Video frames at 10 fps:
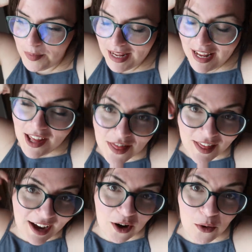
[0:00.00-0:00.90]
to be
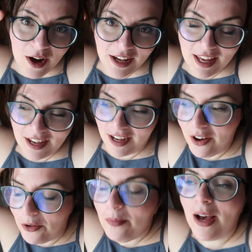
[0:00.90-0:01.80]
that quirky
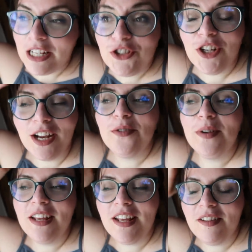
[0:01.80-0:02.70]
girl, but I
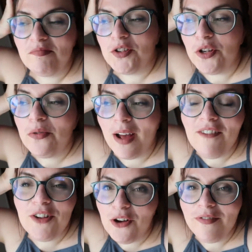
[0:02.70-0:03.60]
genuinely do
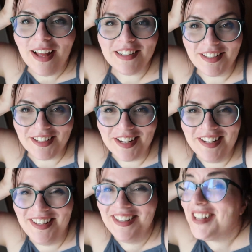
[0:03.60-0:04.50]
have a lot of
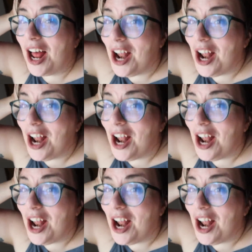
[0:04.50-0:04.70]
accidents,